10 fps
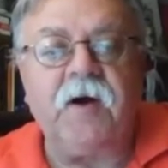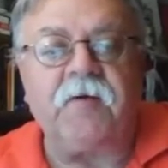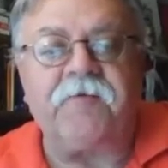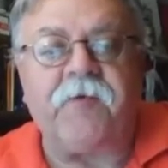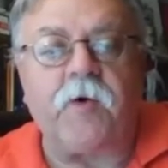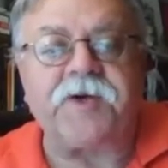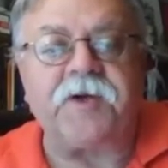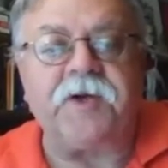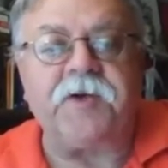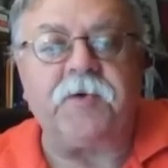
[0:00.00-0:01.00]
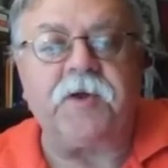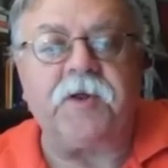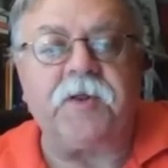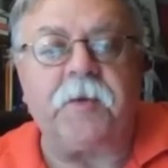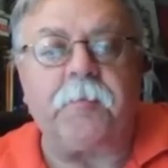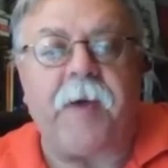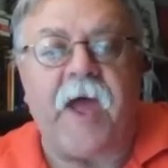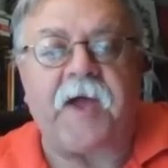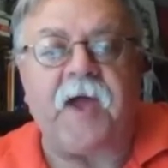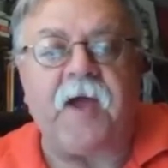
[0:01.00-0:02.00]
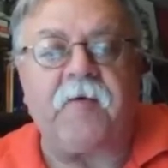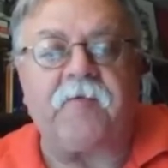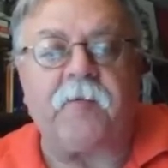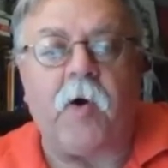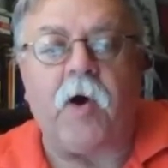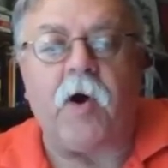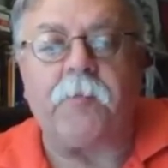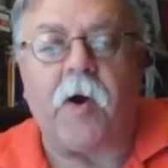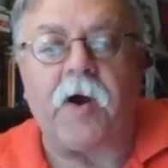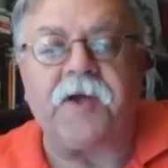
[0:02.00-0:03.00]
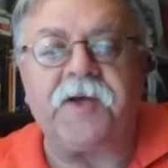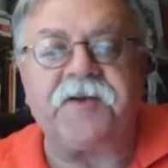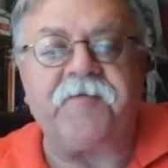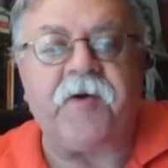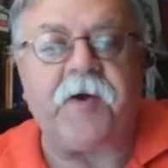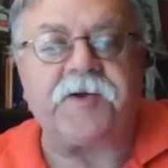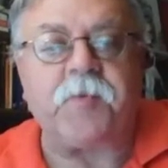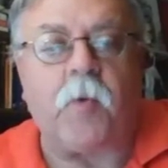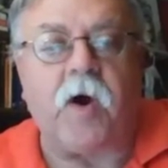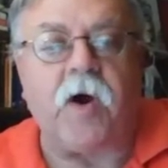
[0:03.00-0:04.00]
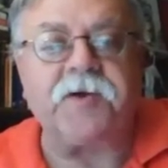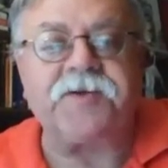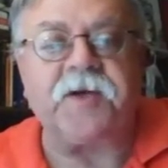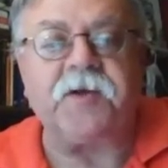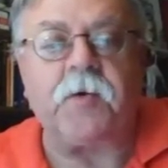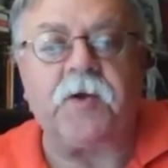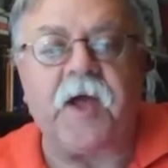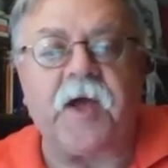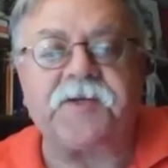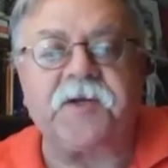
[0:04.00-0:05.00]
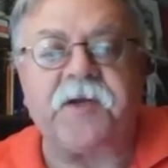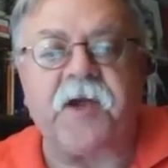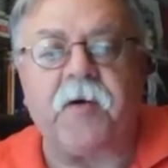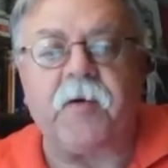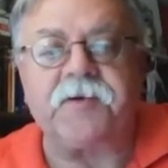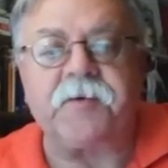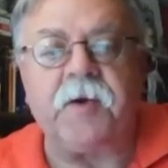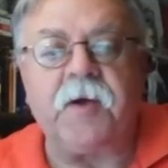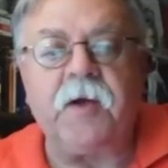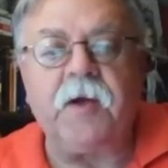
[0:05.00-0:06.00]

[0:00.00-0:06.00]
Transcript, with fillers: unfortunately, due to the backing of wrong parties in various wars and noted acts of terrorism.